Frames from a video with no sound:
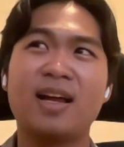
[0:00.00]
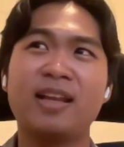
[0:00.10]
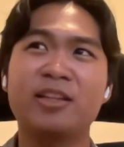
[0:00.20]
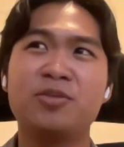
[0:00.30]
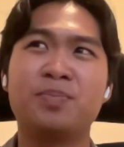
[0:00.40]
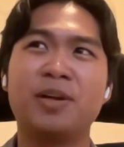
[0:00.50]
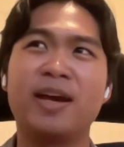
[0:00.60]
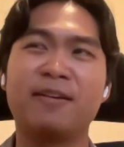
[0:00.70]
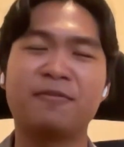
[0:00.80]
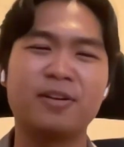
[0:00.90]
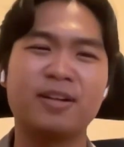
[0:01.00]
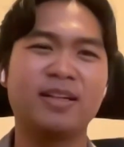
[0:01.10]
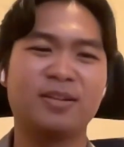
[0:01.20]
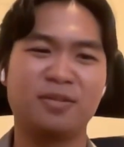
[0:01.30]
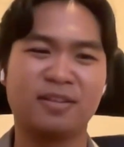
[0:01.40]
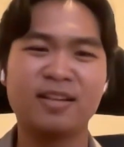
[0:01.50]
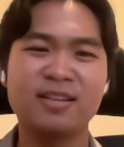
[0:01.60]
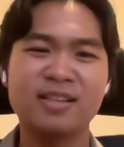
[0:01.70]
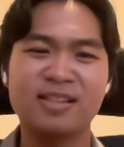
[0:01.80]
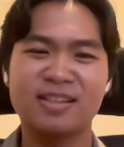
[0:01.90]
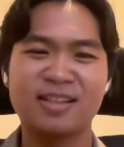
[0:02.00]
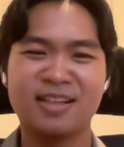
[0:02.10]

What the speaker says: like to put effort into things.